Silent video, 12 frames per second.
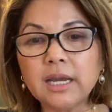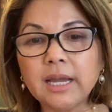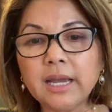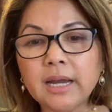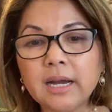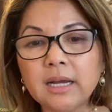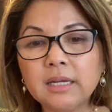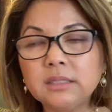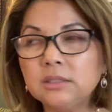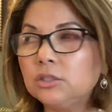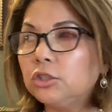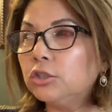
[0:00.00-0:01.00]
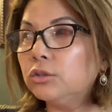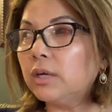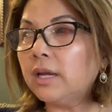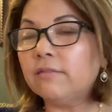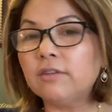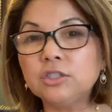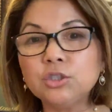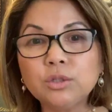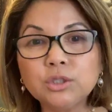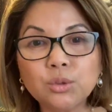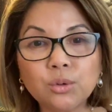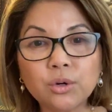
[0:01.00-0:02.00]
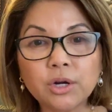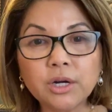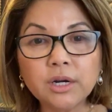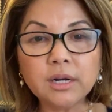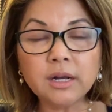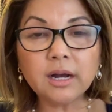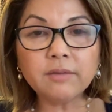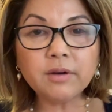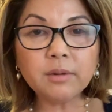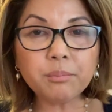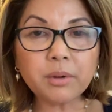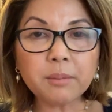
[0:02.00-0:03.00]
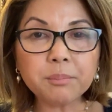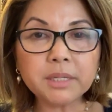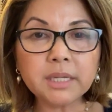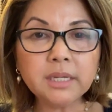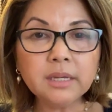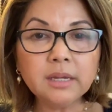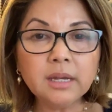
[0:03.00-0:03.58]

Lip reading: and do a virtual tour of her property.